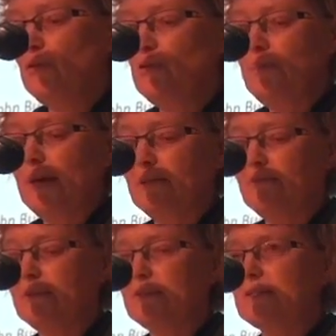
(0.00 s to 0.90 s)
Who
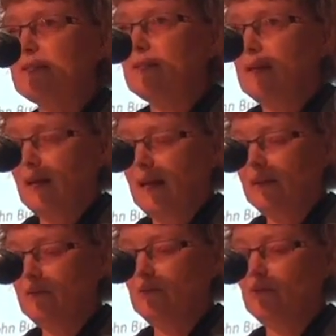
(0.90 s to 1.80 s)
benefits
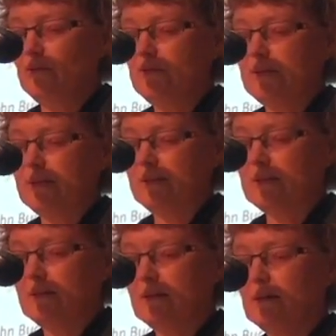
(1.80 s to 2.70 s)
and who
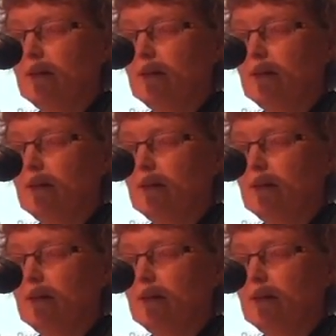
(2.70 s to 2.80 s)
loses?